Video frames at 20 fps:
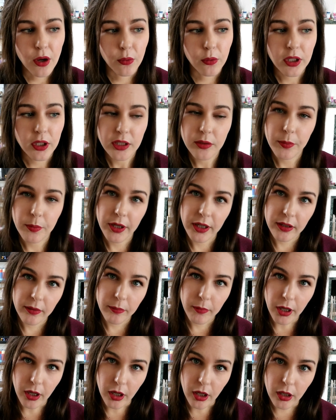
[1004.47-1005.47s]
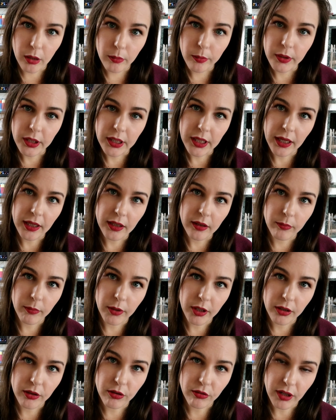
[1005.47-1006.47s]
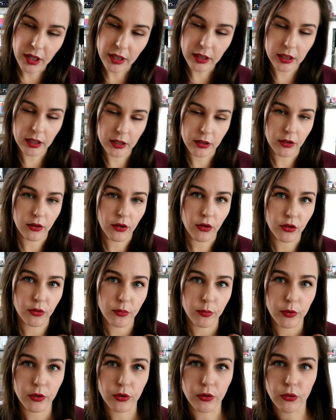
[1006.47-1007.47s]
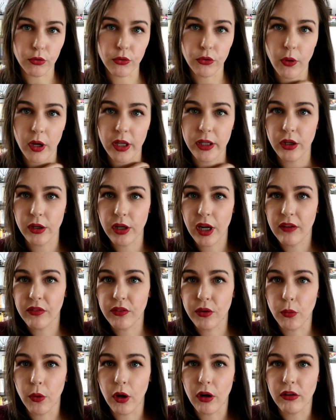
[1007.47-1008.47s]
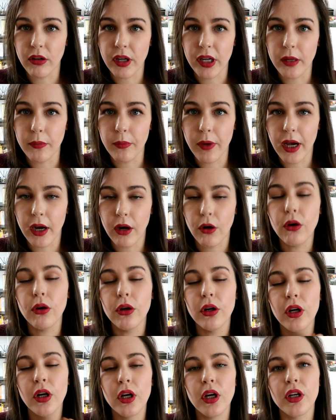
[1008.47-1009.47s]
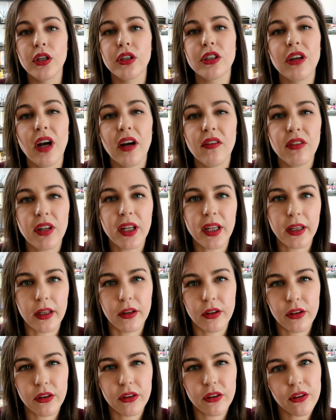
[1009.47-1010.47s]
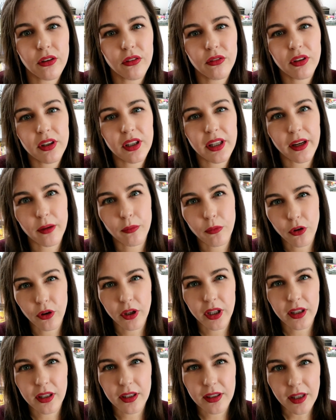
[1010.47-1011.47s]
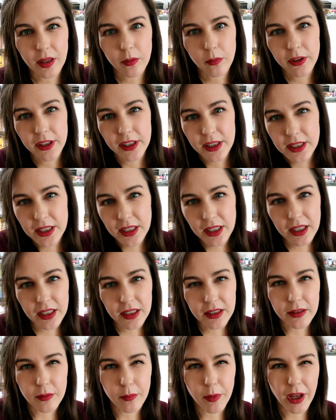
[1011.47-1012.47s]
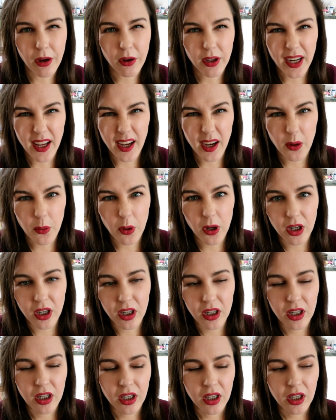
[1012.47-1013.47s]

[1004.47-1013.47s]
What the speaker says: which picks me up and takes me directly to the hospital. So I don't have to worry about travelling, because obviously I'm not in the same city. It's about an hour